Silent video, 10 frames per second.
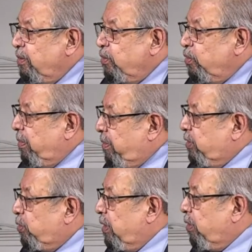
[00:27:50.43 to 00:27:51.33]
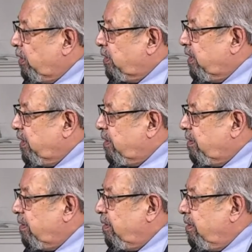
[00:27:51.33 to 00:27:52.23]
who have been doing all the
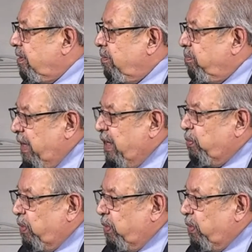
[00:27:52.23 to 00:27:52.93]
main